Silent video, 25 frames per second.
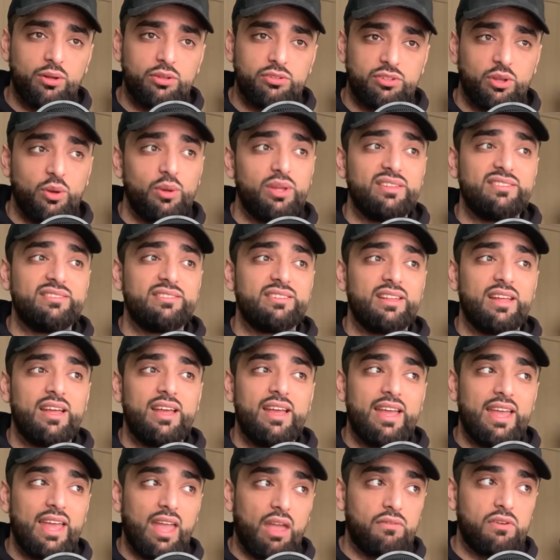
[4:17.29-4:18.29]
So
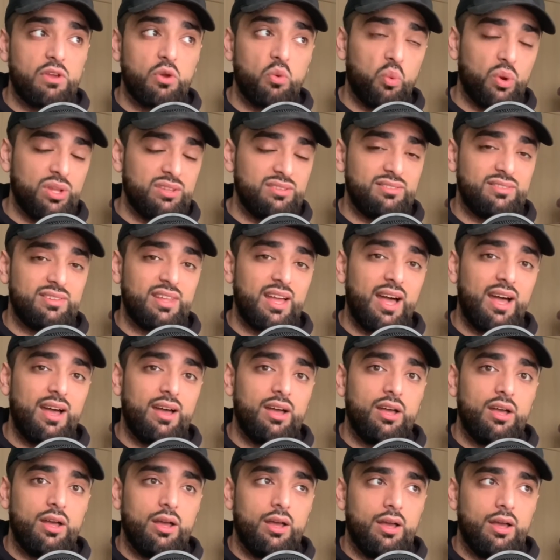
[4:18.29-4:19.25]
if he wins that,